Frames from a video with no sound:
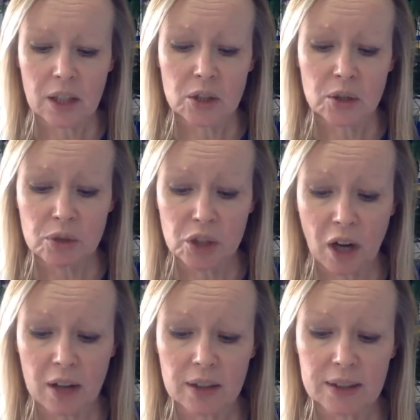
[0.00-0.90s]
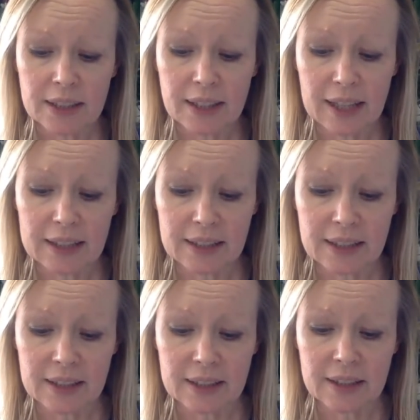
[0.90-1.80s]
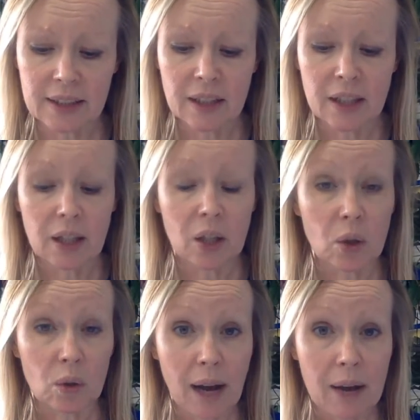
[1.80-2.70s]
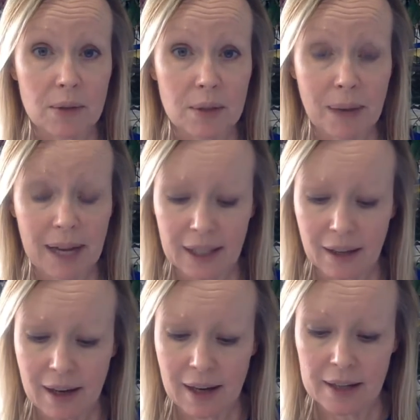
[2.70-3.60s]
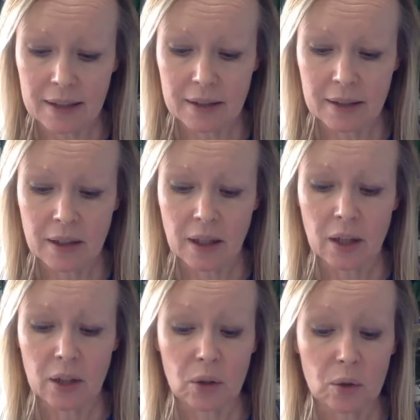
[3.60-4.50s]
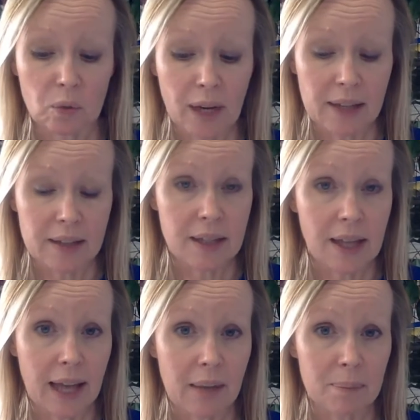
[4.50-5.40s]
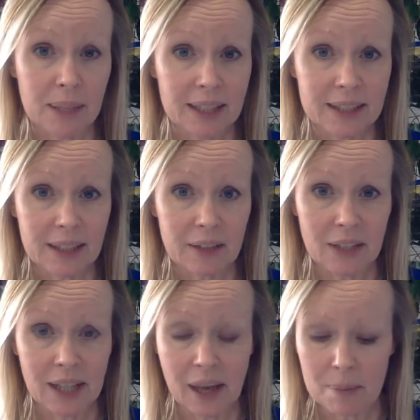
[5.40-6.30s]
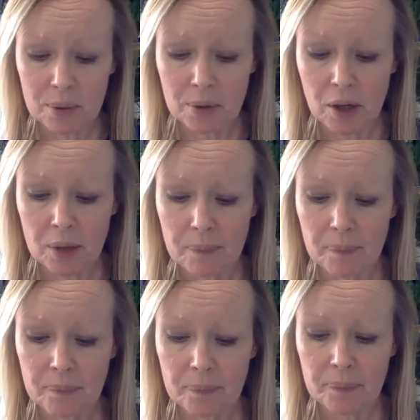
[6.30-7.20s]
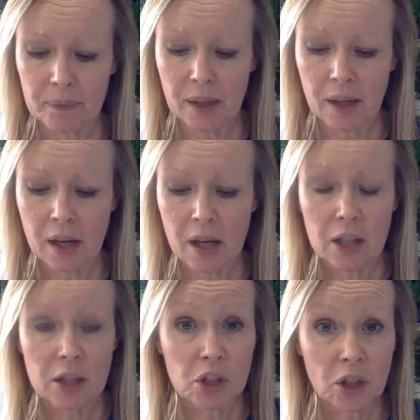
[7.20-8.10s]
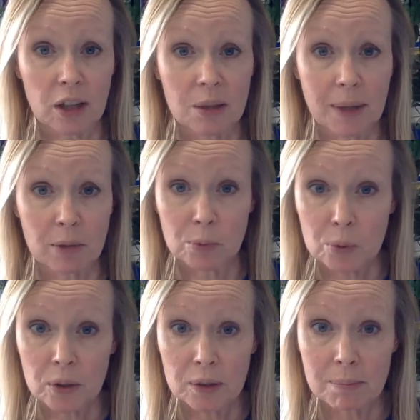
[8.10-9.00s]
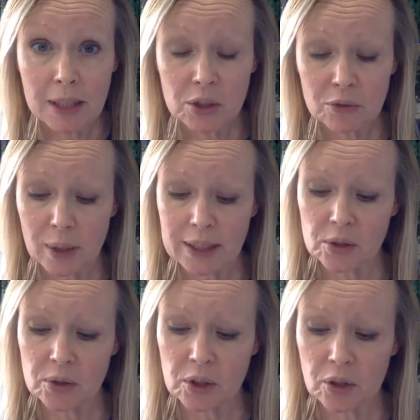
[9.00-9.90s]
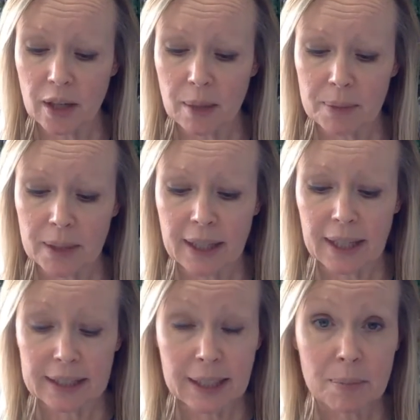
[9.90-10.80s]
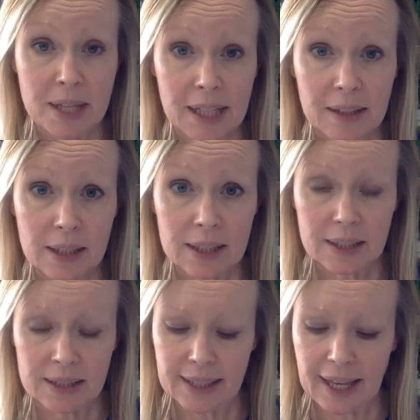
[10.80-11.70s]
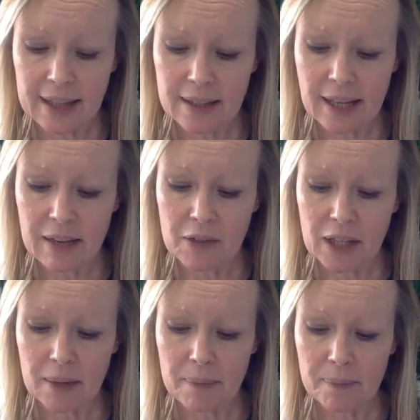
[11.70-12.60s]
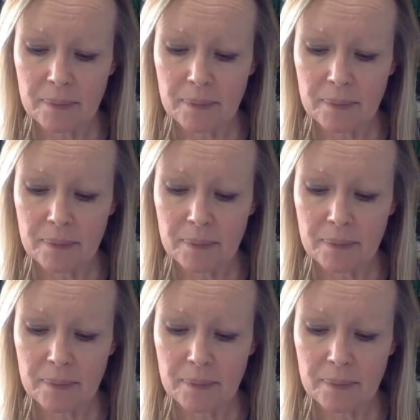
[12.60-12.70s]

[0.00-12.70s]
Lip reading: "To Charles Augustus, crowned by God, great and peace-giving emperor." Charlemagne ruled much of Western Europe, except England and Scandinavia.